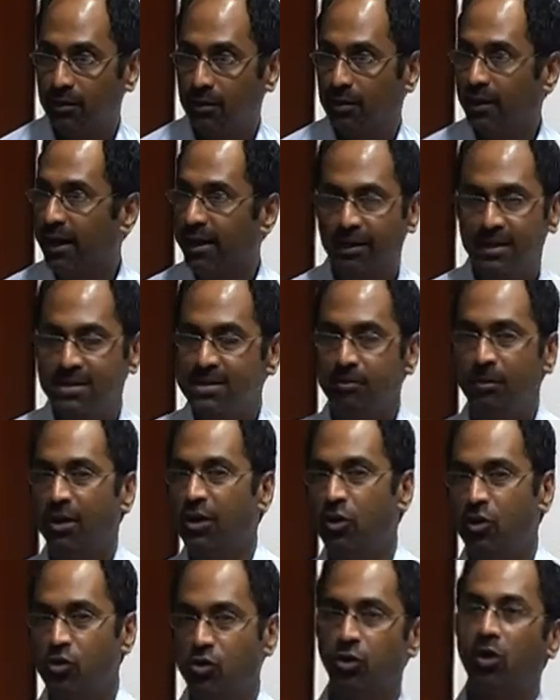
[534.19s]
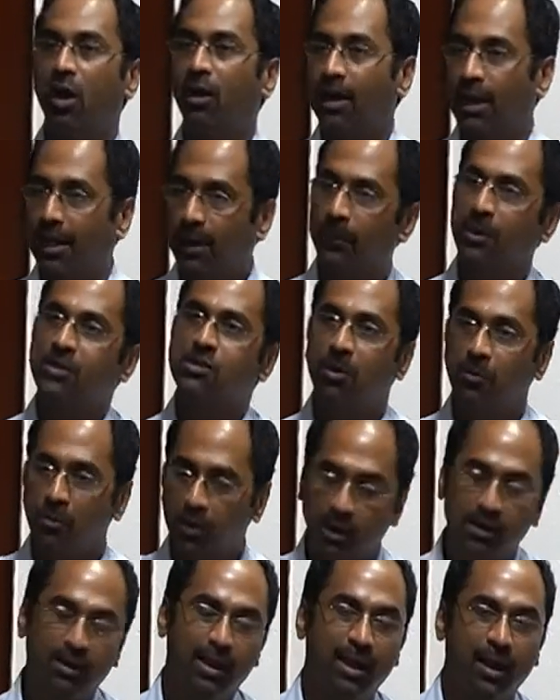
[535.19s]
Okay, it doesn't mean you should not take up a job. You
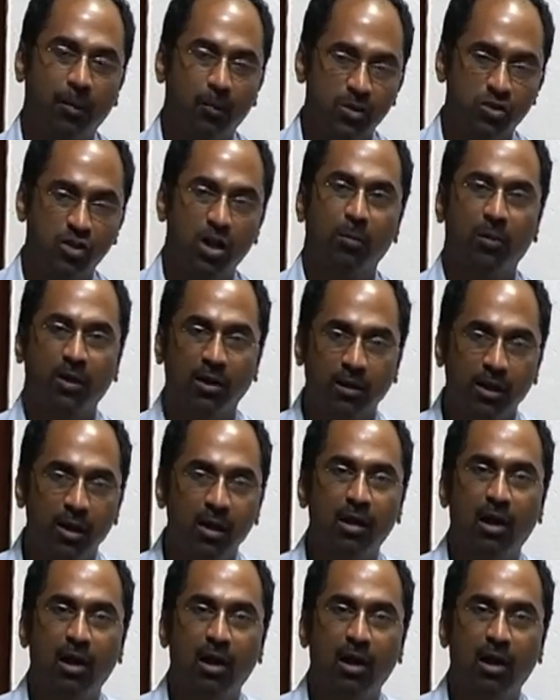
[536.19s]
can take up a job and